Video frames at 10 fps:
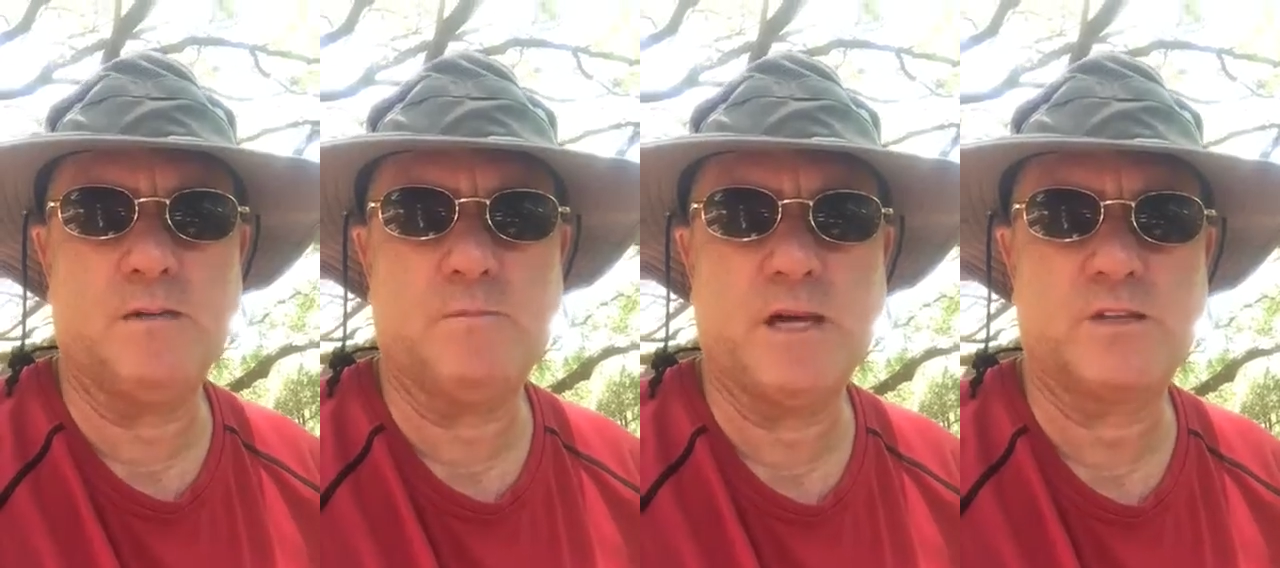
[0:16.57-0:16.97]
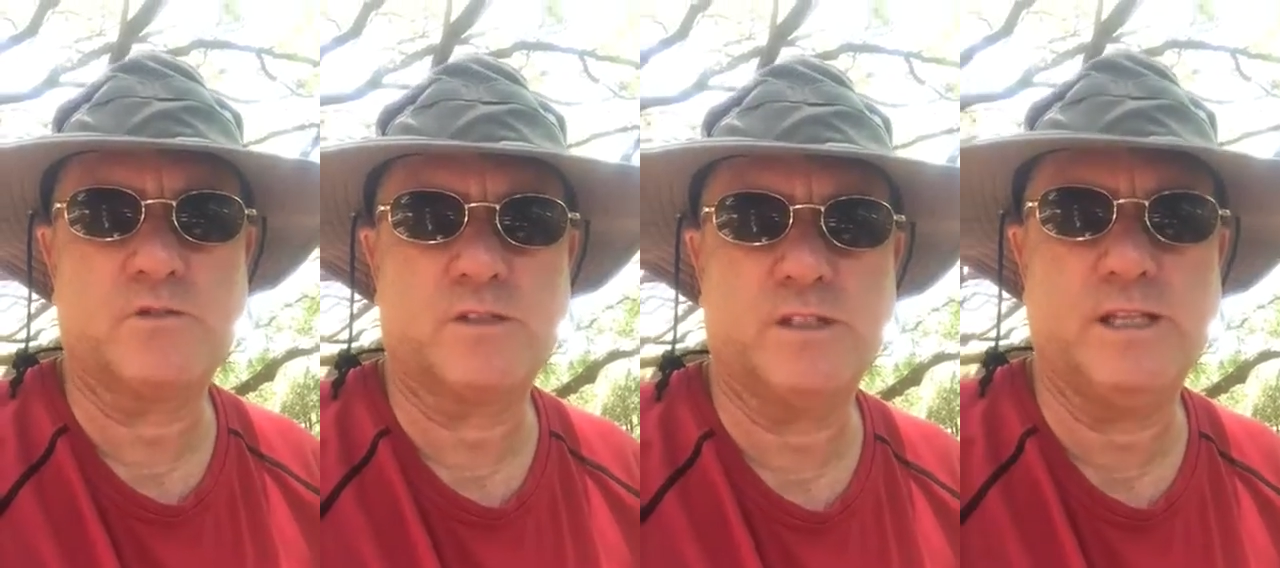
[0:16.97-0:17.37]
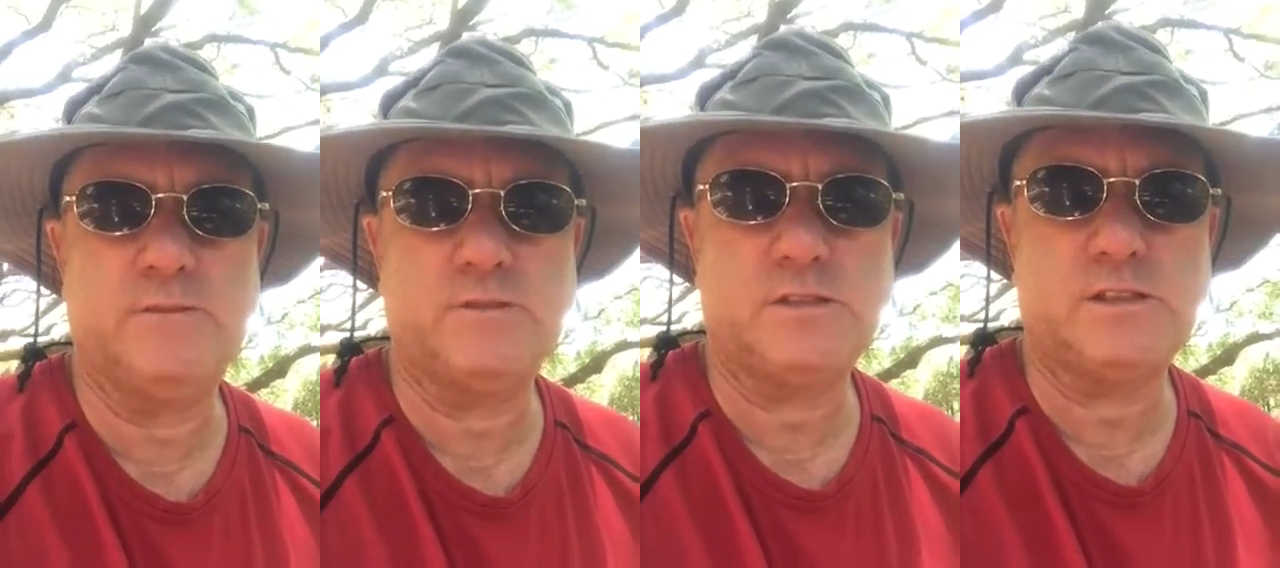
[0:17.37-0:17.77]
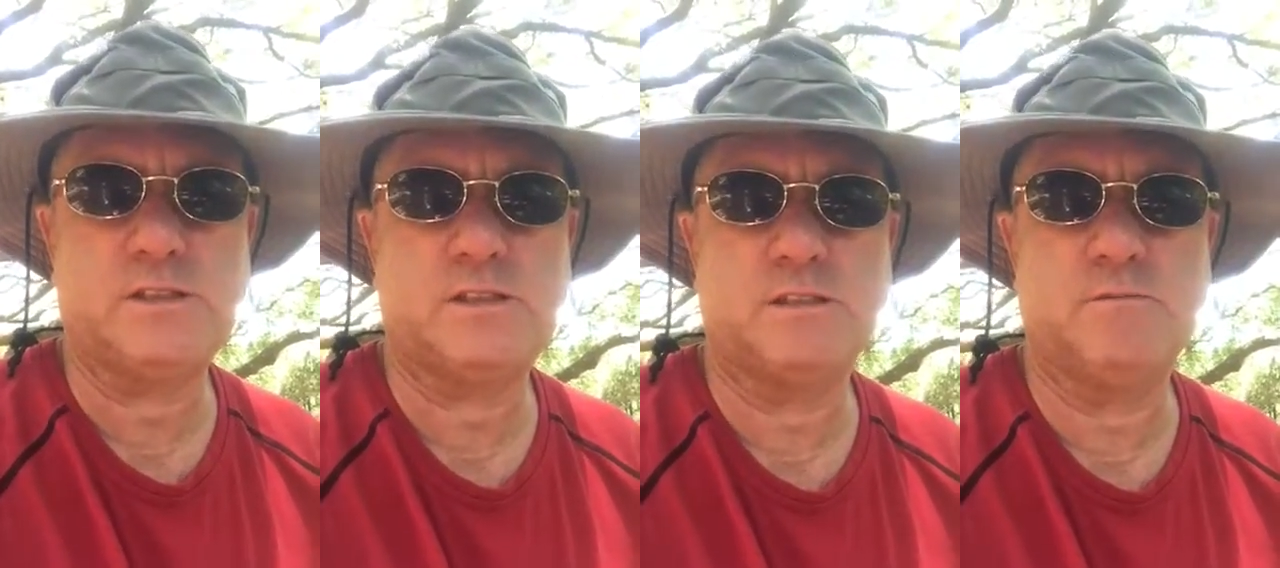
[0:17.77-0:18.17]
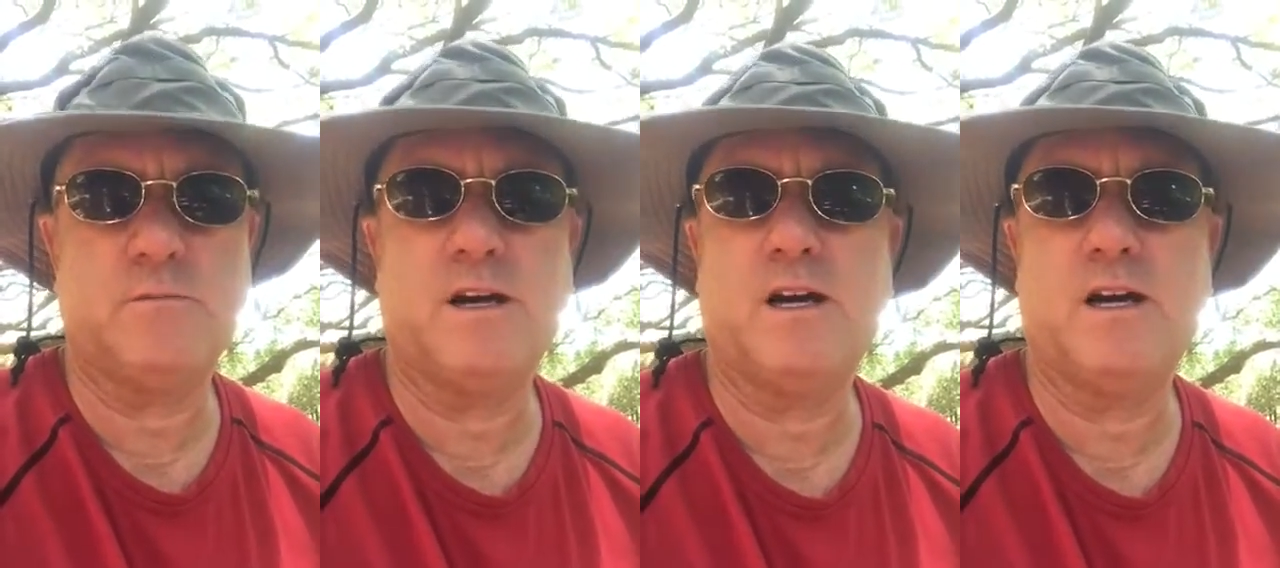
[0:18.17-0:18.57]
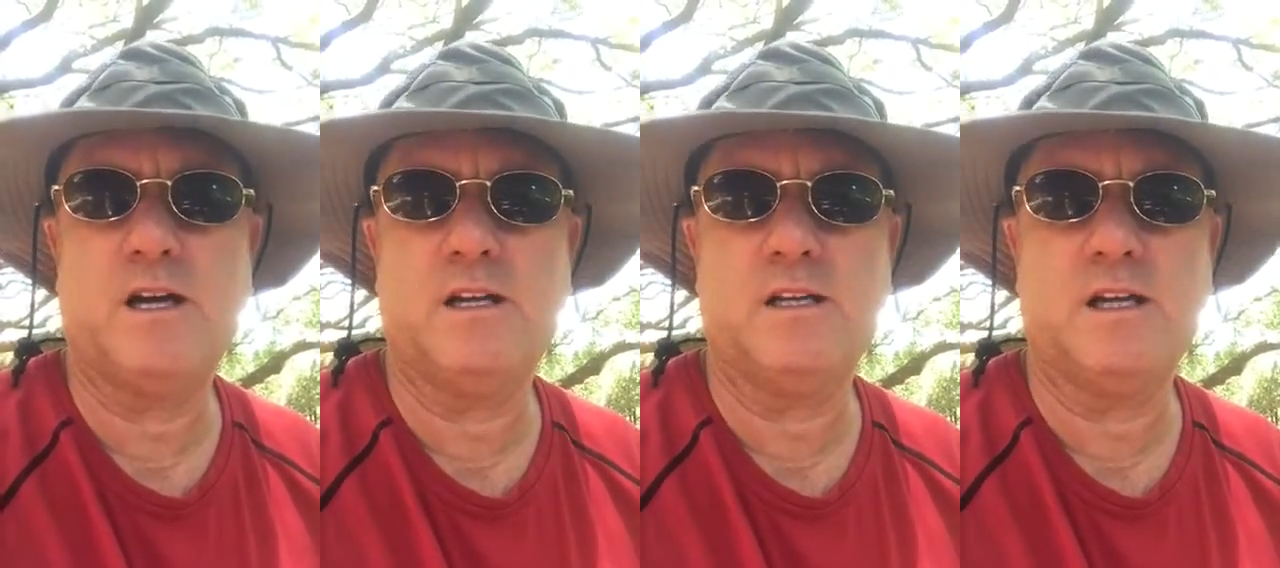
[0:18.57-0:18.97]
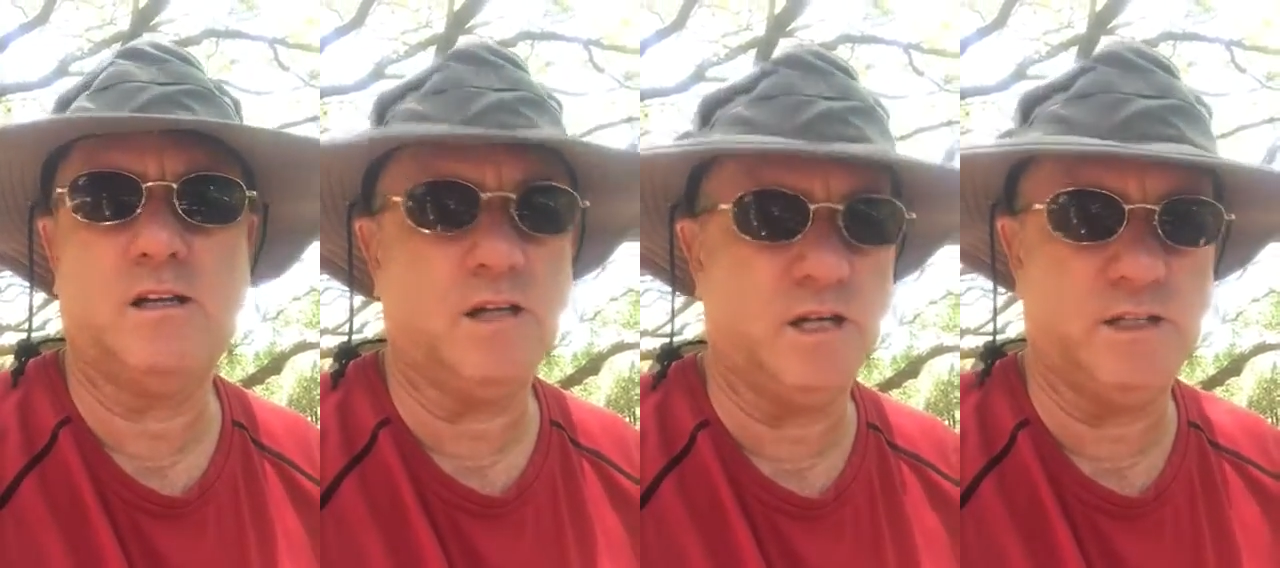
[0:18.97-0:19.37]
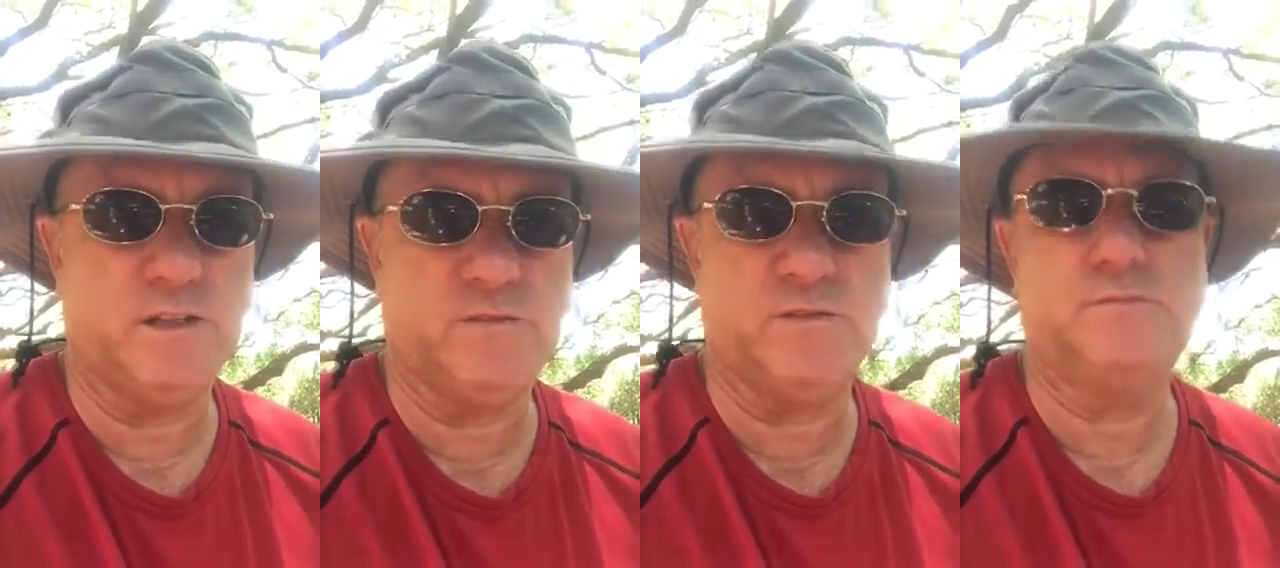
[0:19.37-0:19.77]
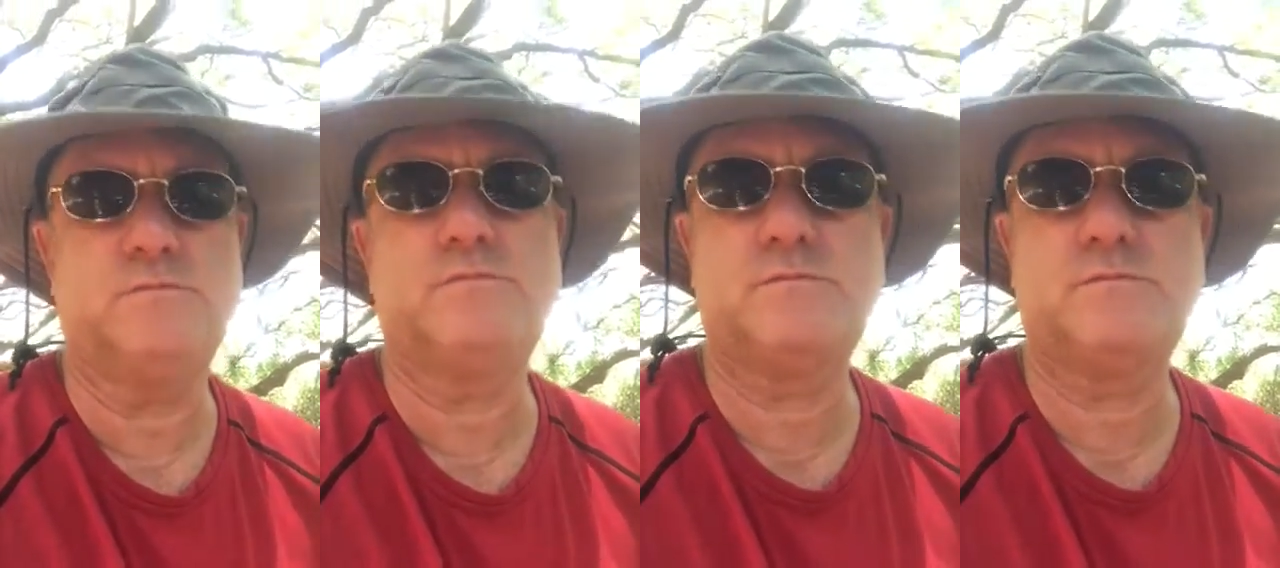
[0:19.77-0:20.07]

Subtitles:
Patrick Davis, I live in